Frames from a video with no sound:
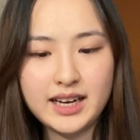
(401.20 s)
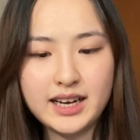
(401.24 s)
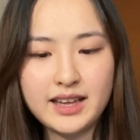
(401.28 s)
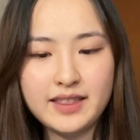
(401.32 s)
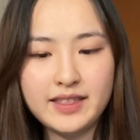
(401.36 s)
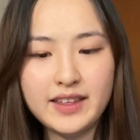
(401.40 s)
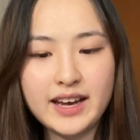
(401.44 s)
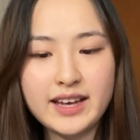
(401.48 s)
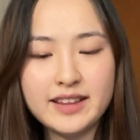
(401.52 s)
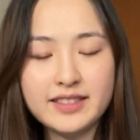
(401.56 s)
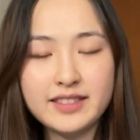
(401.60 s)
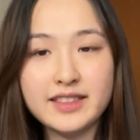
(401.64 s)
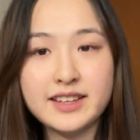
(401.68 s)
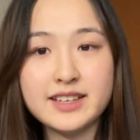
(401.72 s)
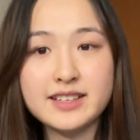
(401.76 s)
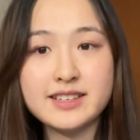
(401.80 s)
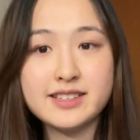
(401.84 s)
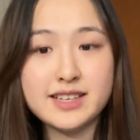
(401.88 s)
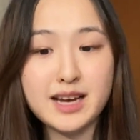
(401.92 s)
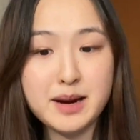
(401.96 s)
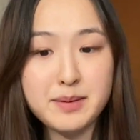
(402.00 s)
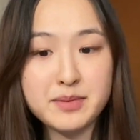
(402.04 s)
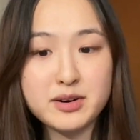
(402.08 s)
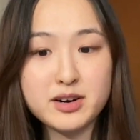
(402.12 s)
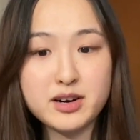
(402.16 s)
Then the
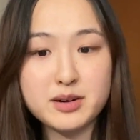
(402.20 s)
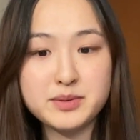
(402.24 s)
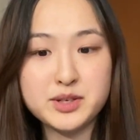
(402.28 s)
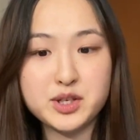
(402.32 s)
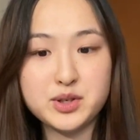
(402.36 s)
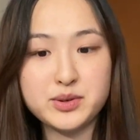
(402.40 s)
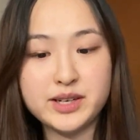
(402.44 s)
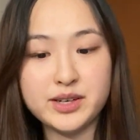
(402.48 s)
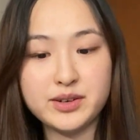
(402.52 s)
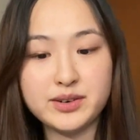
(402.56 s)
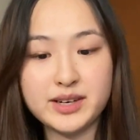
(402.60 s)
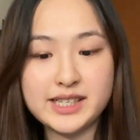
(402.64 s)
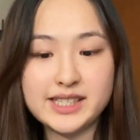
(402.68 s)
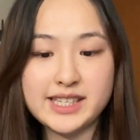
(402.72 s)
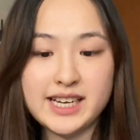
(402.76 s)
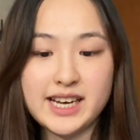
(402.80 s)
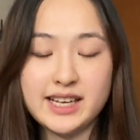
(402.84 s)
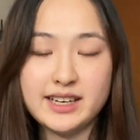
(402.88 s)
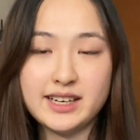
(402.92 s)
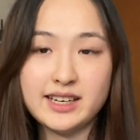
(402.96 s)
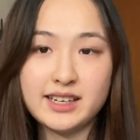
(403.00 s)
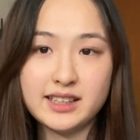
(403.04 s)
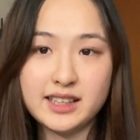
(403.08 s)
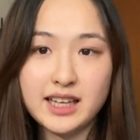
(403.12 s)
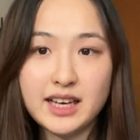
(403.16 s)
summer between grade 10
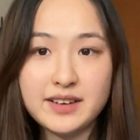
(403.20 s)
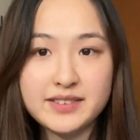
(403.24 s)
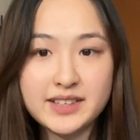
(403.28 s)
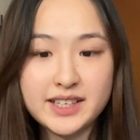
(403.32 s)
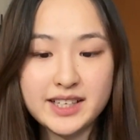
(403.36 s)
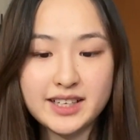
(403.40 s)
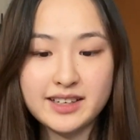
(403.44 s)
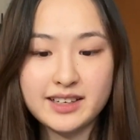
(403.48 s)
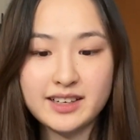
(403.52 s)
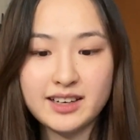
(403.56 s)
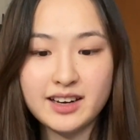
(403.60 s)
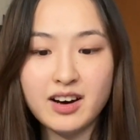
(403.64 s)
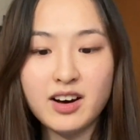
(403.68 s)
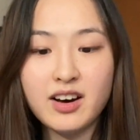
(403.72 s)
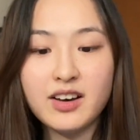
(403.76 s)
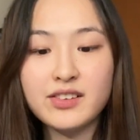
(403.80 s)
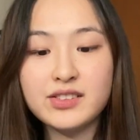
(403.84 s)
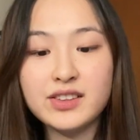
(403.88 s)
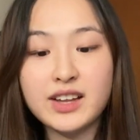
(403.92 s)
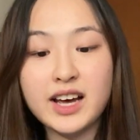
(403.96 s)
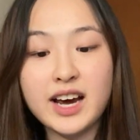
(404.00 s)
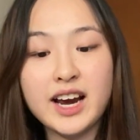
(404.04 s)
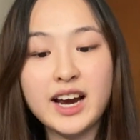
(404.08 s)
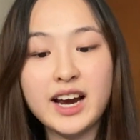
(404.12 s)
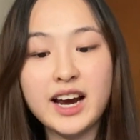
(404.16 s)
and 11
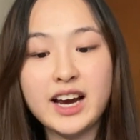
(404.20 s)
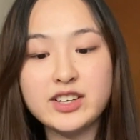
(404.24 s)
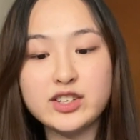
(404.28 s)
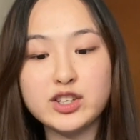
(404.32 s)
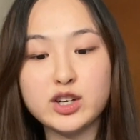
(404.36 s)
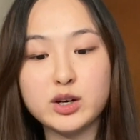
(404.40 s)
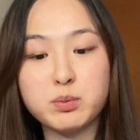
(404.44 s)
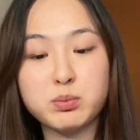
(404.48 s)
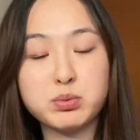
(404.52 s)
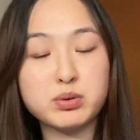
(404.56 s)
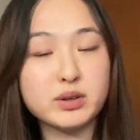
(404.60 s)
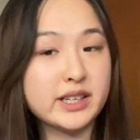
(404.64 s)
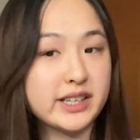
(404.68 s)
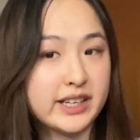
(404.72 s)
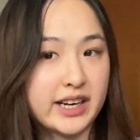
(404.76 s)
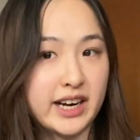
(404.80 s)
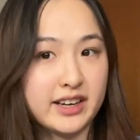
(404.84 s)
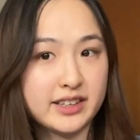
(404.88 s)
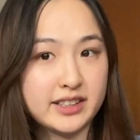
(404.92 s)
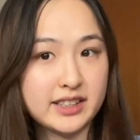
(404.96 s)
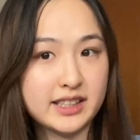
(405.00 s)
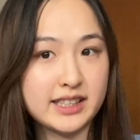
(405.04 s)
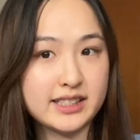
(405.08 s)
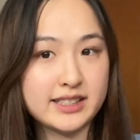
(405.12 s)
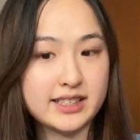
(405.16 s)
online, I took
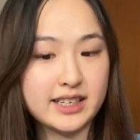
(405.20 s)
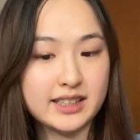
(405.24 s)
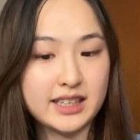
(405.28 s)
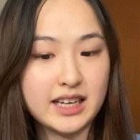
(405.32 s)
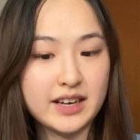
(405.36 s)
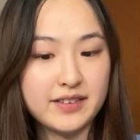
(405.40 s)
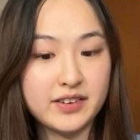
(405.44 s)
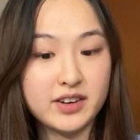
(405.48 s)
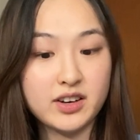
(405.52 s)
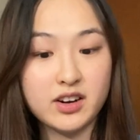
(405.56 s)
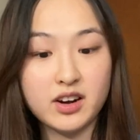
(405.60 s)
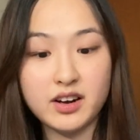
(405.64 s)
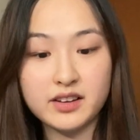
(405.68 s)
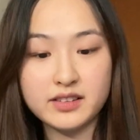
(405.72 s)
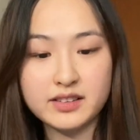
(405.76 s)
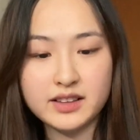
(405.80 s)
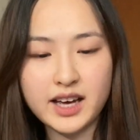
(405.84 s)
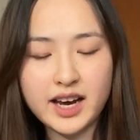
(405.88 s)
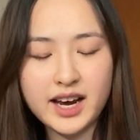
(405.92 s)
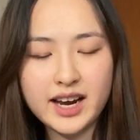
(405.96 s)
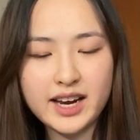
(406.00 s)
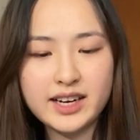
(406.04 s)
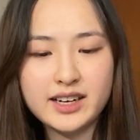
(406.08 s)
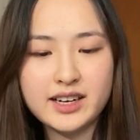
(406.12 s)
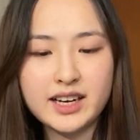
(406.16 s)
pre-calculus 11
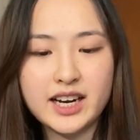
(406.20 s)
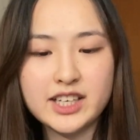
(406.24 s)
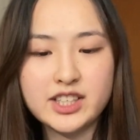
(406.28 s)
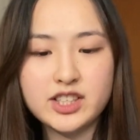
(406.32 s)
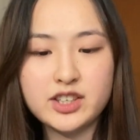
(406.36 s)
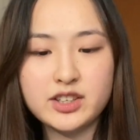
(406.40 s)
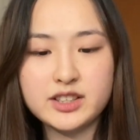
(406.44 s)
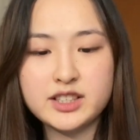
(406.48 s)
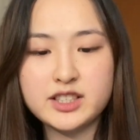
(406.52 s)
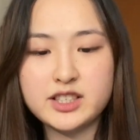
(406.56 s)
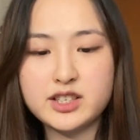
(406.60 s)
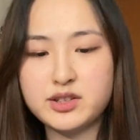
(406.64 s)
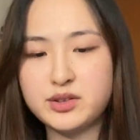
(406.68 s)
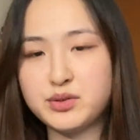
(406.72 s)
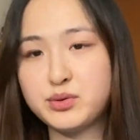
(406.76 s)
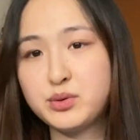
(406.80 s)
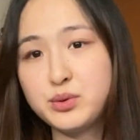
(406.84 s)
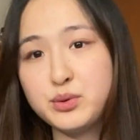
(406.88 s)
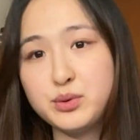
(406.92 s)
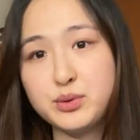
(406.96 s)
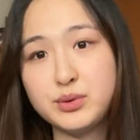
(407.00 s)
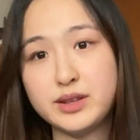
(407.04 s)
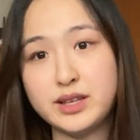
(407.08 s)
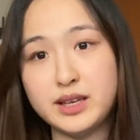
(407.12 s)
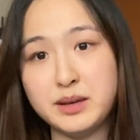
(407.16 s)
online. I took this
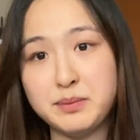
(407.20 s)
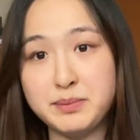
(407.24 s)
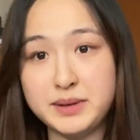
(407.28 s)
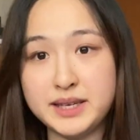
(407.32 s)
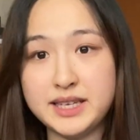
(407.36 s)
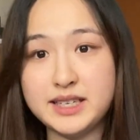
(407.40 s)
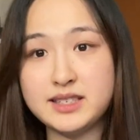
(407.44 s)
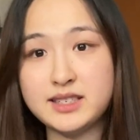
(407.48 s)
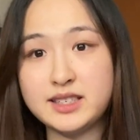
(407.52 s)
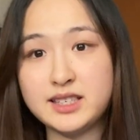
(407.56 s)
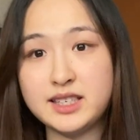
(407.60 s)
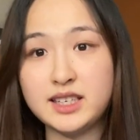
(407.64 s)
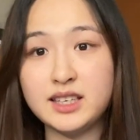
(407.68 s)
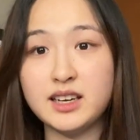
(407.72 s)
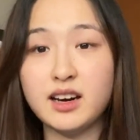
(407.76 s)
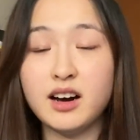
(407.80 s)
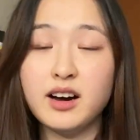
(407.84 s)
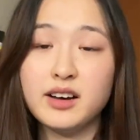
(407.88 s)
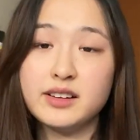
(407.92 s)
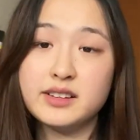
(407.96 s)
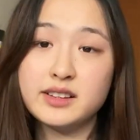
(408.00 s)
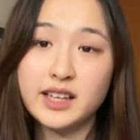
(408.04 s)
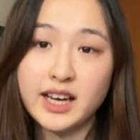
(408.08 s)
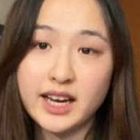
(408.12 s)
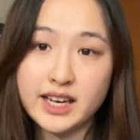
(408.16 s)
through the BC
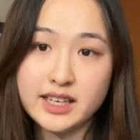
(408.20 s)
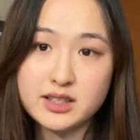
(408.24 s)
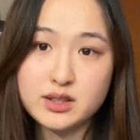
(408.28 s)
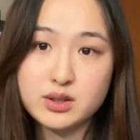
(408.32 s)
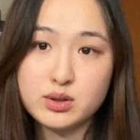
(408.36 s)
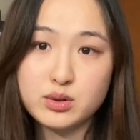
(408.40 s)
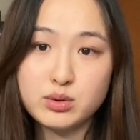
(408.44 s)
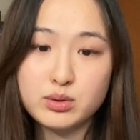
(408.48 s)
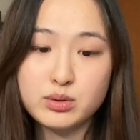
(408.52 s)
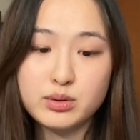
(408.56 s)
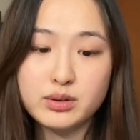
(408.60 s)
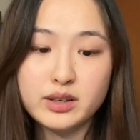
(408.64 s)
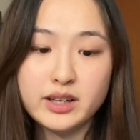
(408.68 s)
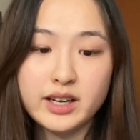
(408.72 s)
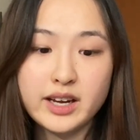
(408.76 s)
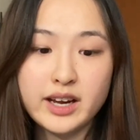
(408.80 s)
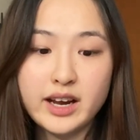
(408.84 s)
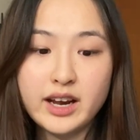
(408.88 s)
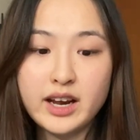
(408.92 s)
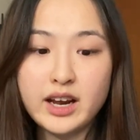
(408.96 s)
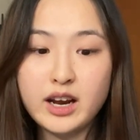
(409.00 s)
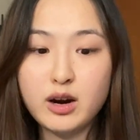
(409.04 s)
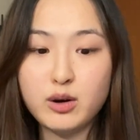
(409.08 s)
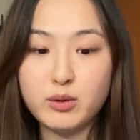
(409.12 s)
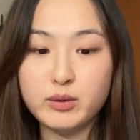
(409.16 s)
online school,
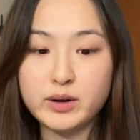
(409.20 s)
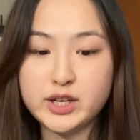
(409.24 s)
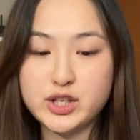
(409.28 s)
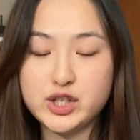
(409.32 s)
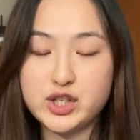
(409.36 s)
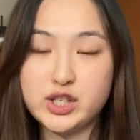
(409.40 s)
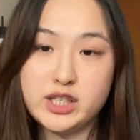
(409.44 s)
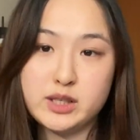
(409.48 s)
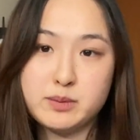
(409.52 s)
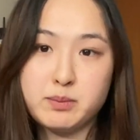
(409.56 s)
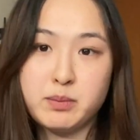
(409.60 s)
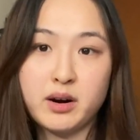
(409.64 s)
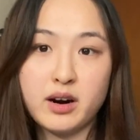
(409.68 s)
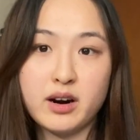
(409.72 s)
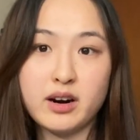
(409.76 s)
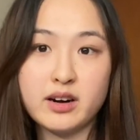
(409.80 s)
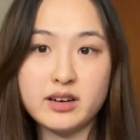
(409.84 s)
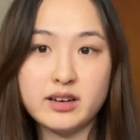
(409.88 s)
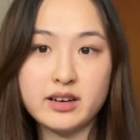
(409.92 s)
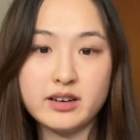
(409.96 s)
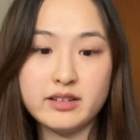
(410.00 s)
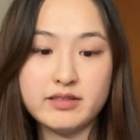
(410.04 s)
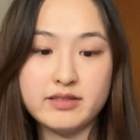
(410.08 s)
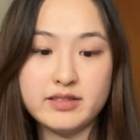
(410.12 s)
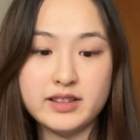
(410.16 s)
which is part
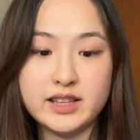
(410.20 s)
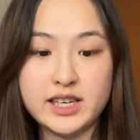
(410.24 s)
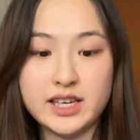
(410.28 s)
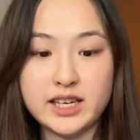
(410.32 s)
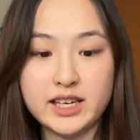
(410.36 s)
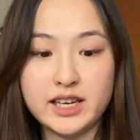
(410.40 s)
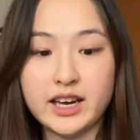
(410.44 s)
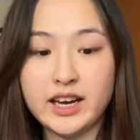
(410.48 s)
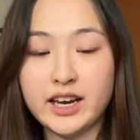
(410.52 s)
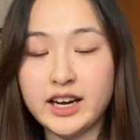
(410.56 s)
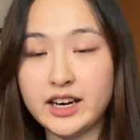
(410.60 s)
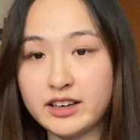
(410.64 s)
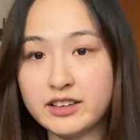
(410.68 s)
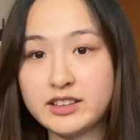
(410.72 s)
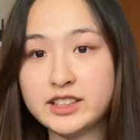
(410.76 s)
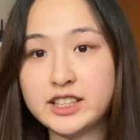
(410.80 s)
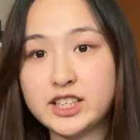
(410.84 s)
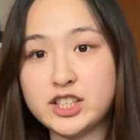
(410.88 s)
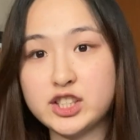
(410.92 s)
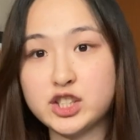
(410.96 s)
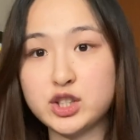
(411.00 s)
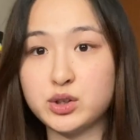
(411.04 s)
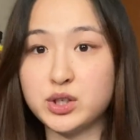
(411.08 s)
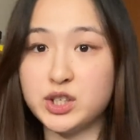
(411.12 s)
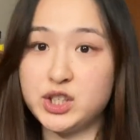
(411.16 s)
of the
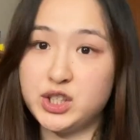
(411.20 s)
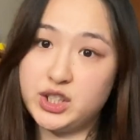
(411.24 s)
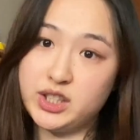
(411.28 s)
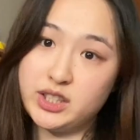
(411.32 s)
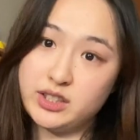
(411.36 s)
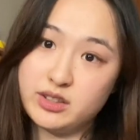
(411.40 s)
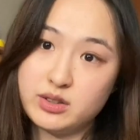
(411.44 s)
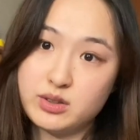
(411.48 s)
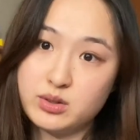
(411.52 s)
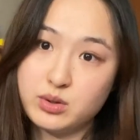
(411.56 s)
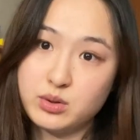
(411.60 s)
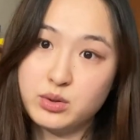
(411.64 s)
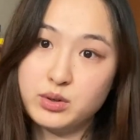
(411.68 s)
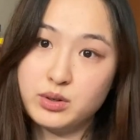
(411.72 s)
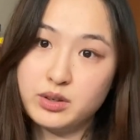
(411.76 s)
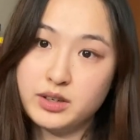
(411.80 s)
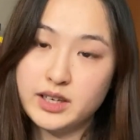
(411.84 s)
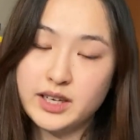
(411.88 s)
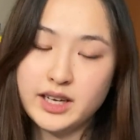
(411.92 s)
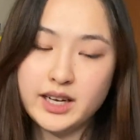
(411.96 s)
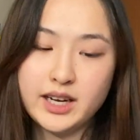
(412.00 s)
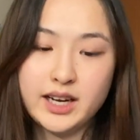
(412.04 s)
Heritage Christian School.